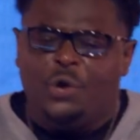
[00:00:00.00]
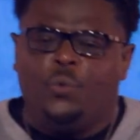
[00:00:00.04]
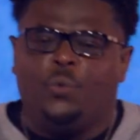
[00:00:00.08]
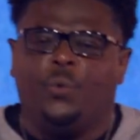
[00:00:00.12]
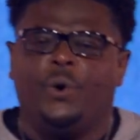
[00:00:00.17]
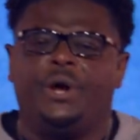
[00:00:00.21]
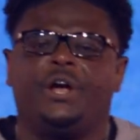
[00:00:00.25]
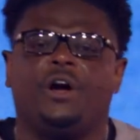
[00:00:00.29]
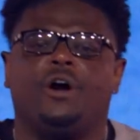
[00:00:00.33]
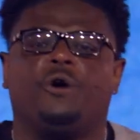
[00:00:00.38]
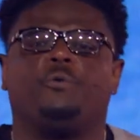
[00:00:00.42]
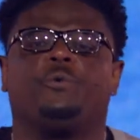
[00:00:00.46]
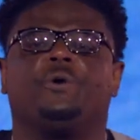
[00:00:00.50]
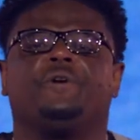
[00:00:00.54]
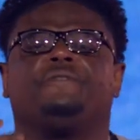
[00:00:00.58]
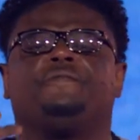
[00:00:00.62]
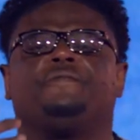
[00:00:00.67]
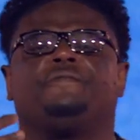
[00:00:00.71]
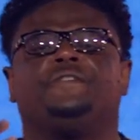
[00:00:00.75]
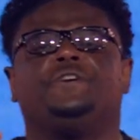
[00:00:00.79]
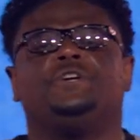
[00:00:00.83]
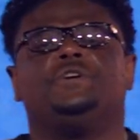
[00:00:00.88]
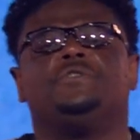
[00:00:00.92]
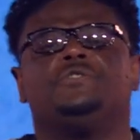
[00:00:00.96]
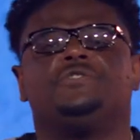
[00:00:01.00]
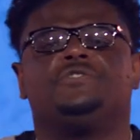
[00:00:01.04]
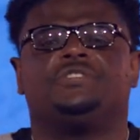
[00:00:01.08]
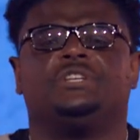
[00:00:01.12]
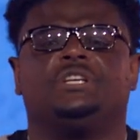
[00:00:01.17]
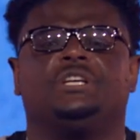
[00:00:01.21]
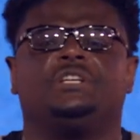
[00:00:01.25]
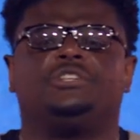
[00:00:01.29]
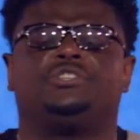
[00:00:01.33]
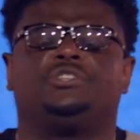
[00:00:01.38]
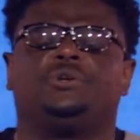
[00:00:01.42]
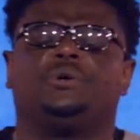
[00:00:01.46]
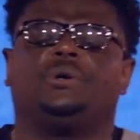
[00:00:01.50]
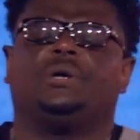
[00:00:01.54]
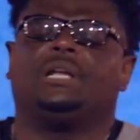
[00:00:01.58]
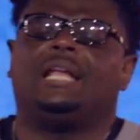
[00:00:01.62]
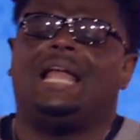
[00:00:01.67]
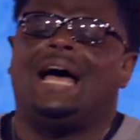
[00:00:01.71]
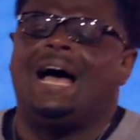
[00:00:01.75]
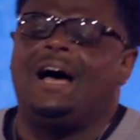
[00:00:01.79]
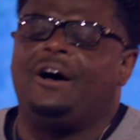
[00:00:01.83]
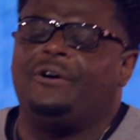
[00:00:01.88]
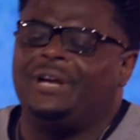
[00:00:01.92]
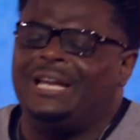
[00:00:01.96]
we are refusing to
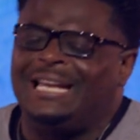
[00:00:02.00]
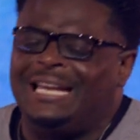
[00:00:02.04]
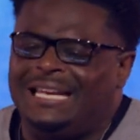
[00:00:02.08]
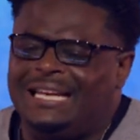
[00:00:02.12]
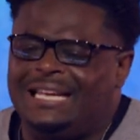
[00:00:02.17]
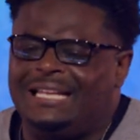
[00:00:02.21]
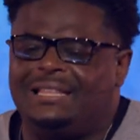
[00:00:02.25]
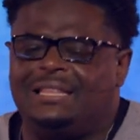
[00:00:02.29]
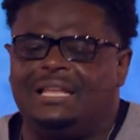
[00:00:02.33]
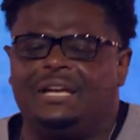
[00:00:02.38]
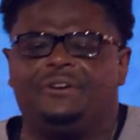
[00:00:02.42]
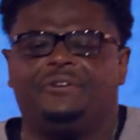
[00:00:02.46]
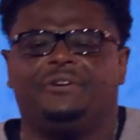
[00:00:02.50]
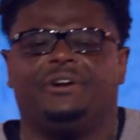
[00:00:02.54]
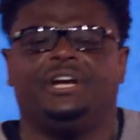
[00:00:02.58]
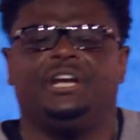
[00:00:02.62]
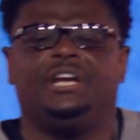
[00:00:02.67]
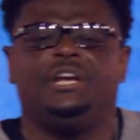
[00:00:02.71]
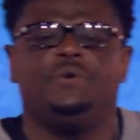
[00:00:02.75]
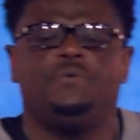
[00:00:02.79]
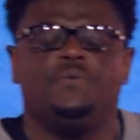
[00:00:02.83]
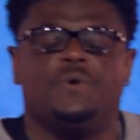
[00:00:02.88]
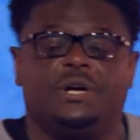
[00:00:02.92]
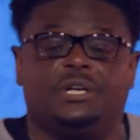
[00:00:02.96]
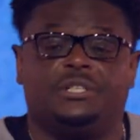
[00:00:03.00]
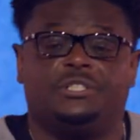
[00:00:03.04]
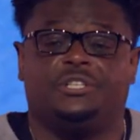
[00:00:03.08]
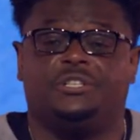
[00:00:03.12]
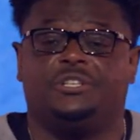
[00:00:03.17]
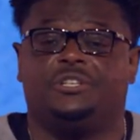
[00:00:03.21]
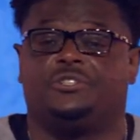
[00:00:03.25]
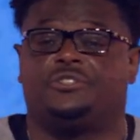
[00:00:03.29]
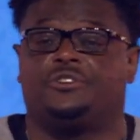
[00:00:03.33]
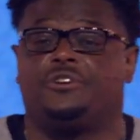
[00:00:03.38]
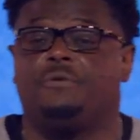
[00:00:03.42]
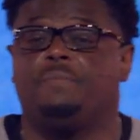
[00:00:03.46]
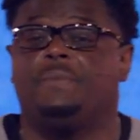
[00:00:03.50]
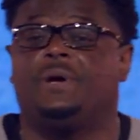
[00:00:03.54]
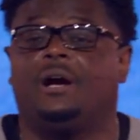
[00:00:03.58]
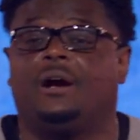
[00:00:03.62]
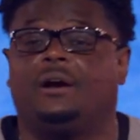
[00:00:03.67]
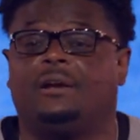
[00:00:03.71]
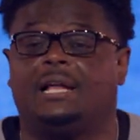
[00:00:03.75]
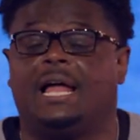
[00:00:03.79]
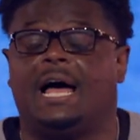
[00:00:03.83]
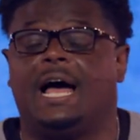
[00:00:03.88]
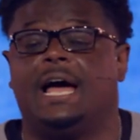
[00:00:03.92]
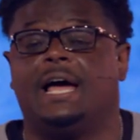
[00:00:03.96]
allow anything or anyone to determine
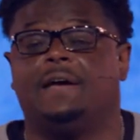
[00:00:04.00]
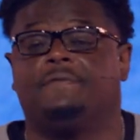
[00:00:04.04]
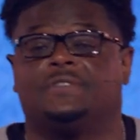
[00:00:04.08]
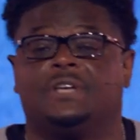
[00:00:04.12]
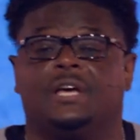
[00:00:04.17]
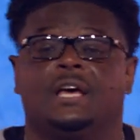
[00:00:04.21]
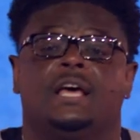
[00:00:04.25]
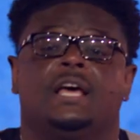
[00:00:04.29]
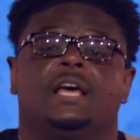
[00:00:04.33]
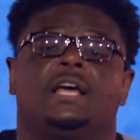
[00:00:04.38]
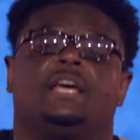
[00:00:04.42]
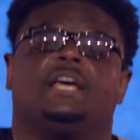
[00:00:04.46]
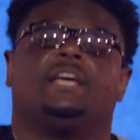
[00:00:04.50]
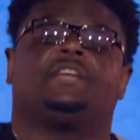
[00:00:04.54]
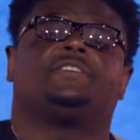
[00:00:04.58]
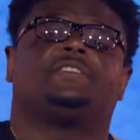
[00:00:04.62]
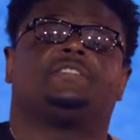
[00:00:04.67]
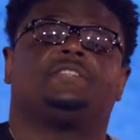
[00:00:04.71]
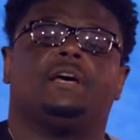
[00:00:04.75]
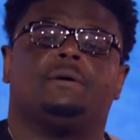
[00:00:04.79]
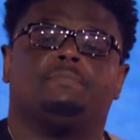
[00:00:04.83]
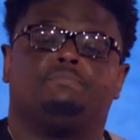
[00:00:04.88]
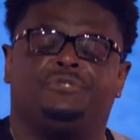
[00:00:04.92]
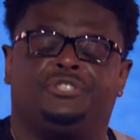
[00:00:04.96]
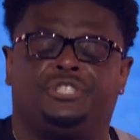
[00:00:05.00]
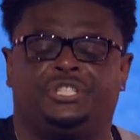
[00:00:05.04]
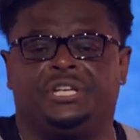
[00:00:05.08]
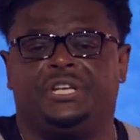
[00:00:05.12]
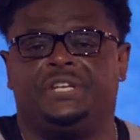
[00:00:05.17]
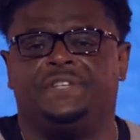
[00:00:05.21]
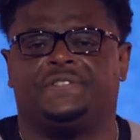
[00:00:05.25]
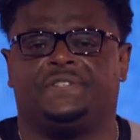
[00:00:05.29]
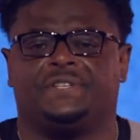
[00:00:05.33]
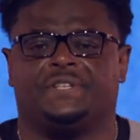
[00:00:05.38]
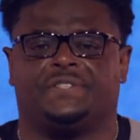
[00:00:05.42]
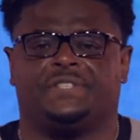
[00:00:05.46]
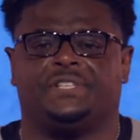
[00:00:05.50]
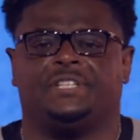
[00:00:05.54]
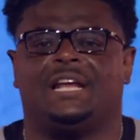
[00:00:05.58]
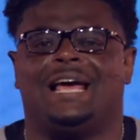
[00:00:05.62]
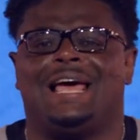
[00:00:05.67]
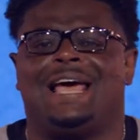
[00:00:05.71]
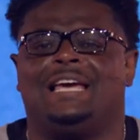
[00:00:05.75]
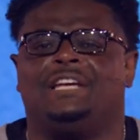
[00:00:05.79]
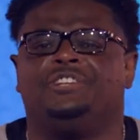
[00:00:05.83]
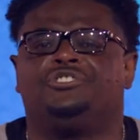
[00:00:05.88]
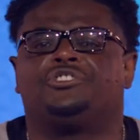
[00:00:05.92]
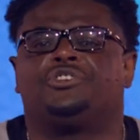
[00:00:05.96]
our lives except Jesus. In the
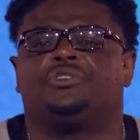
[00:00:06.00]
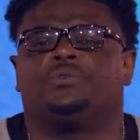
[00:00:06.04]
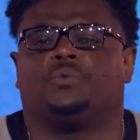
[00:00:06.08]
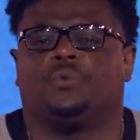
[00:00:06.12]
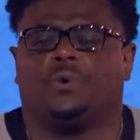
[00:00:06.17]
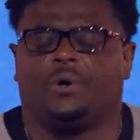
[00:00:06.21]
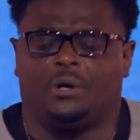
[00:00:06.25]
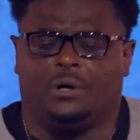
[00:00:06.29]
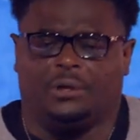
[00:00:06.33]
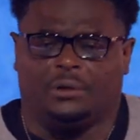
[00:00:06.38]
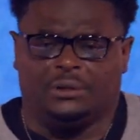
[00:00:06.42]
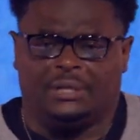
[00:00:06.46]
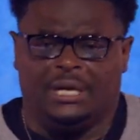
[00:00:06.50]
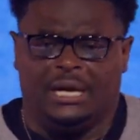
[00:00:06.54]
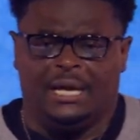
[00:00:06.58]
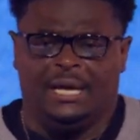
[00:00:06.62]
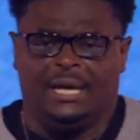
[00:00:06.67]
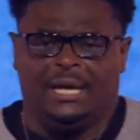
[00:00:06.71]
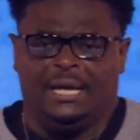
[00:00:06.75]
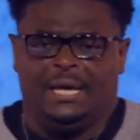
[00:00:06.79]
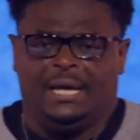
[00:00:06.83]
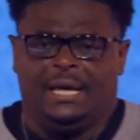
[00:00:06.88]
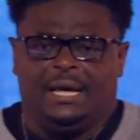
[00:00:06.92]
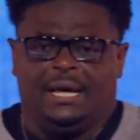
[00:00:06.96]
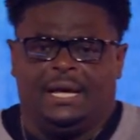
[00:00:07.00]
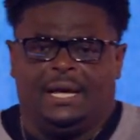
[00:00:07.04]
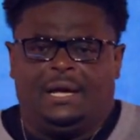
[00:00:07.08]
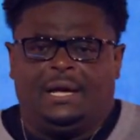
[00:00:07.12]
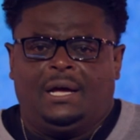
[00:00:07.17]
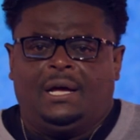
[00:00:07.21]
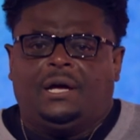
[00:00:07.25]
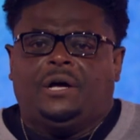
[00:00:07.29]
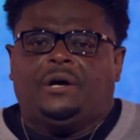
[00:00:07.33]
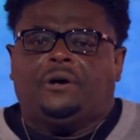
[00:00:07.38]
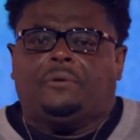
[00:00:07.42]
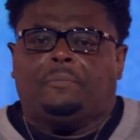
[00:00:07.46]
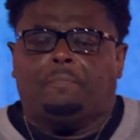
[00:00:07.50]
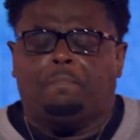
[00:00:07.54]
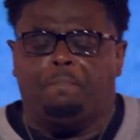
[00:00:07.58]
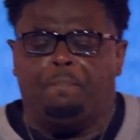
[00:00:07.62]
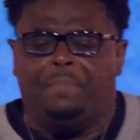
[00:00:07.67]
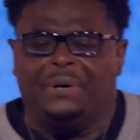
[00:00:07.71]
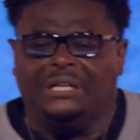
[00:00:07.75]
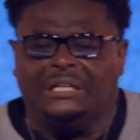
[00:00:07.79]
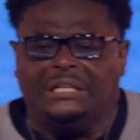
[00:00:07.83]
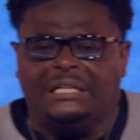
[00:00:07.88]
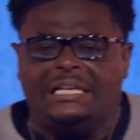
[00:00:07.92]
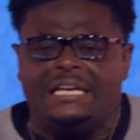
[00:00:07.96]
ancient world,
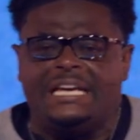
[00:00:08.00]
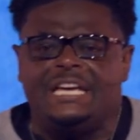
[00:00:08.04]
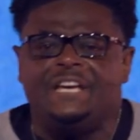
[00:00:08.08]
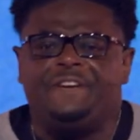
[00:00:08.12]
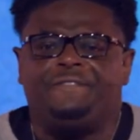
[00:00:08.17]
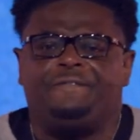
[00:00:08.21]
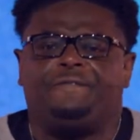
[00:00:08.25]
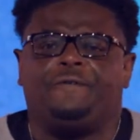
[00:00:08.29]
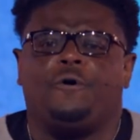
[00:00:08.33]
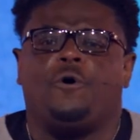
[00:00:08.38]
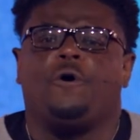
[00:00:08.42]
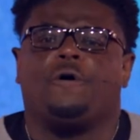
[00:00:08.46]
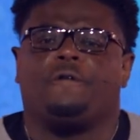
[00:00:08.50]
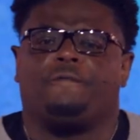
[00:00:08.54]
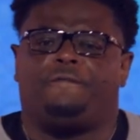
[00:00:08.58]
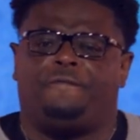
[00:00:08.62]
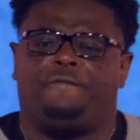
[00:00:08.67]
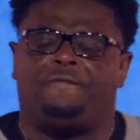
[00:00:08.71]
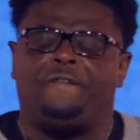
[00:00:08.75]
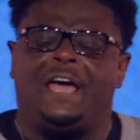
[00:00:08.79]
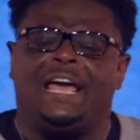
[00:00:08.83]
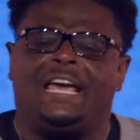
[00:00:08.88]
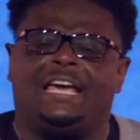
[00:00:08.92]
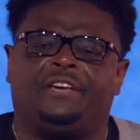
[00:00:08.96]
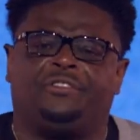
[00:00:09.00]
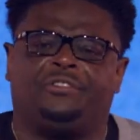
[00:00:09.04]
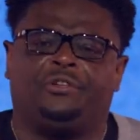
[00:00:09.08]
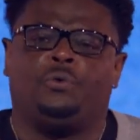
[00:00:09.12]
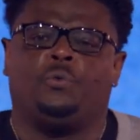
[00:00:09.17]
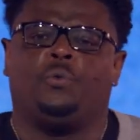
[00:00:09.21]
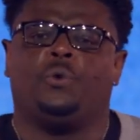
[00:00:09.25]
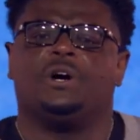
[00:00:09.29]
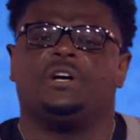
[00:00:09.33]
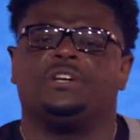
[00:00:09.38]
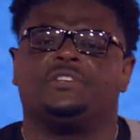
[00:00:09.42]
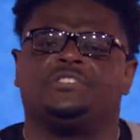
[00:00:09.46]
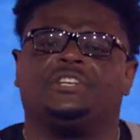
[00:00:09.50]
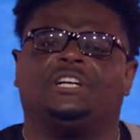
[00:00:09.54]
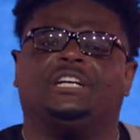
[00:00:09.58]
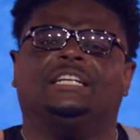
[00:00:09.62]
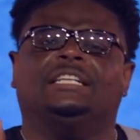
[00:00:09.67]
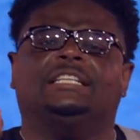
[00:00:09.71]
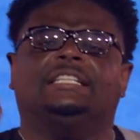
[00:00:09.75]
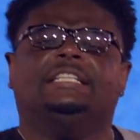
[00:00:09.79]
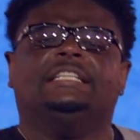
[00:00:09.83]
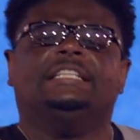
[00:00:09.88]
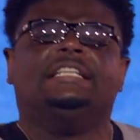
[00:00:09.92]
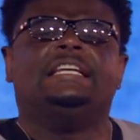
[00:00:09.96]
belief or faith was
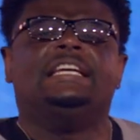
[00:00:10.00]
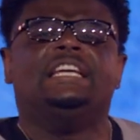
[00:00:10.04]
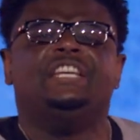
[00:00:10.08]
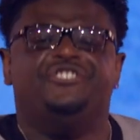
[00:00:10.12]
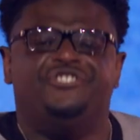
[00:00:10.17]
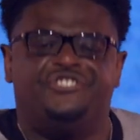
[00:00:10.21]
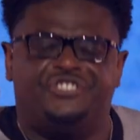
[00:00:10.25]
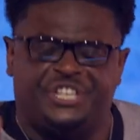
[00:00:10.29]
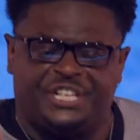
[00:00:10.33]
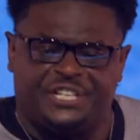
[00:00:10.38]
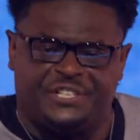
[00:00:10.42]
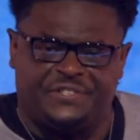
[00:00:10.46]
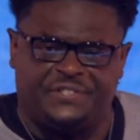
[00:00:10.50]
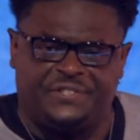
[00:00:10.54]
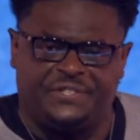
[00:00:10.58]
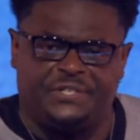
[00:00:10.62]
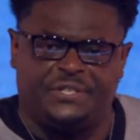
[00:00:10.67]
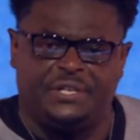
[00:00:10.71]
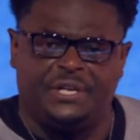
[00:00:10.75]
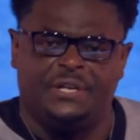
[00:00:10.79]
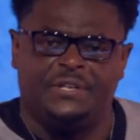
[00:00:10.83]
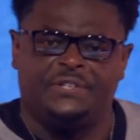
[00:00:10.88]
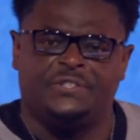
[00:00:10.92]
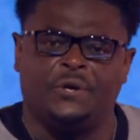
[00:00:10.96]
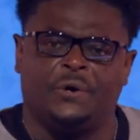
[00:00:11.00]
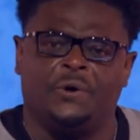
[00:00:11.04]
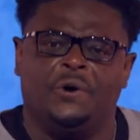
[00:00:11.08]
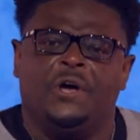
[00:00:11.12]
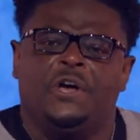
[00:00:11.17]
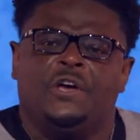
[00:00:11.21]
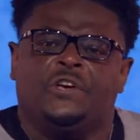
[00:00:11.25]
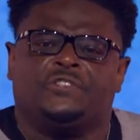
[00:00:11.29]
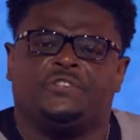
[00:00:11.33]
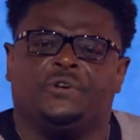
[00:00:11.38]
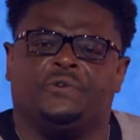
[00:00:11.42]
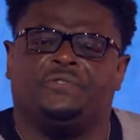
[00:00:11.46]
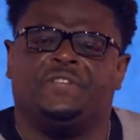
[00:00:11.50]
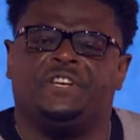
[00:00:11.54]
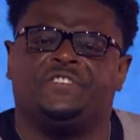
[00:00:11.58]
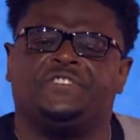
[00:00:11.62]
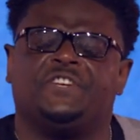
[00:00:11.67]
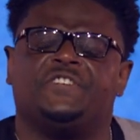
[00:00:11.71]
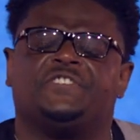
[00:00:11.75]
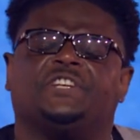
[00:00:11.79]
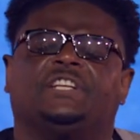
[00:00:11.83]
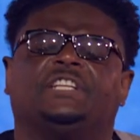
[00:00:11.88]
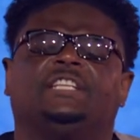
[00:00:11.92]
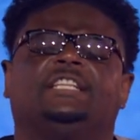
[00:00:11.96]
allegiance. So this
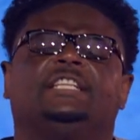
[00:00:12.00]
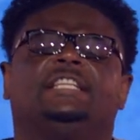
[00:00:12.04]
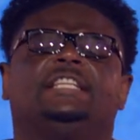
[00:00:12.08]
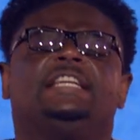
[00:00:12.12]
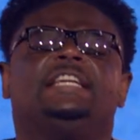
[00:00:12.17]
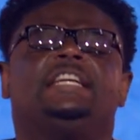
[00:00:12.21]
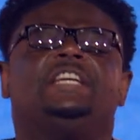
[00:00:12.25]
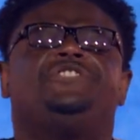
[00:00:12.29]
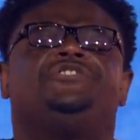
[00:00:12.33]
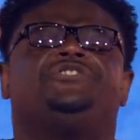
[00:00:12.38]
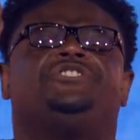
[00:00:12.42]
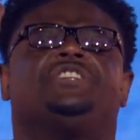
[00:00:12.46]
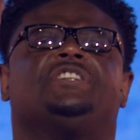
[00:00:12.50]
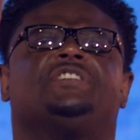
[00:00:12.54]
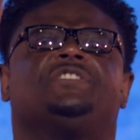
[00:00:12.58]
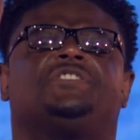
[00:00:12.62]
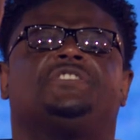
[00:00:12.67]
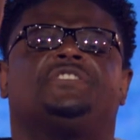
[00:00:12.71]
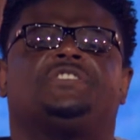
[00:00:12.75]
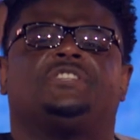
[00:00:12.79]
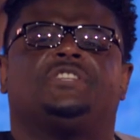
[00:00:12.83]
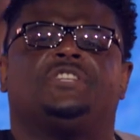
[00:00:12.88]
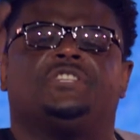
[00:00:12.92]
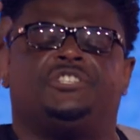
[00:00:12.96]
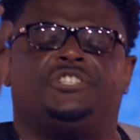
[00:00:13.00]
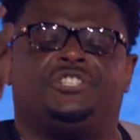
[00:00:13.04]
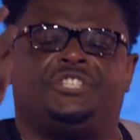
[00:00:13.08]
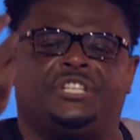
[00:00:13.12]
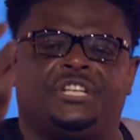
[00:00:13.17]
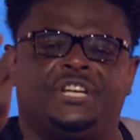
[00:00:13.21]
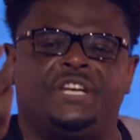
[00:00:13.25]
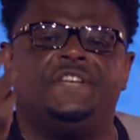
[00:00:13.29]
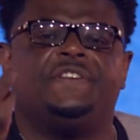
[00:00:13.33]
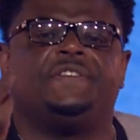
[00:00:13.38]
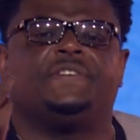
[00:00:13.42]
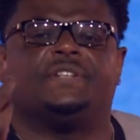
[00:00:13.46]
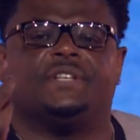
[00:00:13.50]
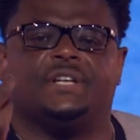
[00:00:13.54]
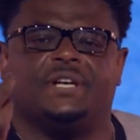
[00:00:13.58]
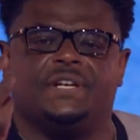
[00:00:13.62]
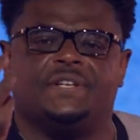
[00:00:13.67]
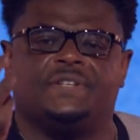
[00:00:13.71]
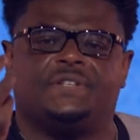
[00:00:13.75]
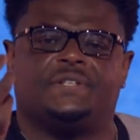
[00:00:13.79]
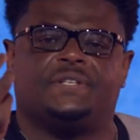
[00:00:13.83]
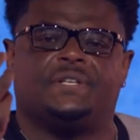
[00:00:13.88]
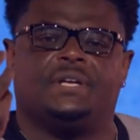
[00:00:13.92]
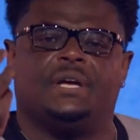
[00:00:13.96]
is allegiance to
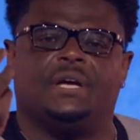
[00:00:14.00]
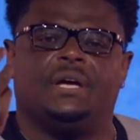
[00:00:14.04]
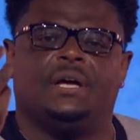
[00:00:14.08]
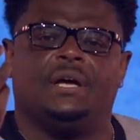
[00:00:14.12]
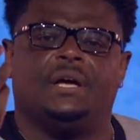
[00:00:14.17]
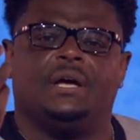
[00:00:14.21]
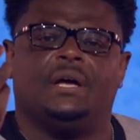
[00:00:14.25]
Jesus